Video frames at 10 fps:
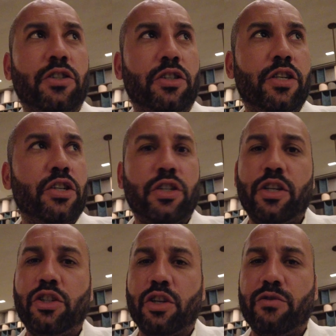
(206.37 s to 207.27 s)
are traditionally
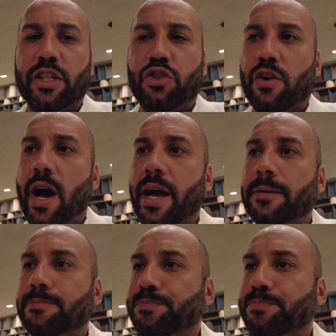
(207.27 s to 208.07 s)
usually really dry,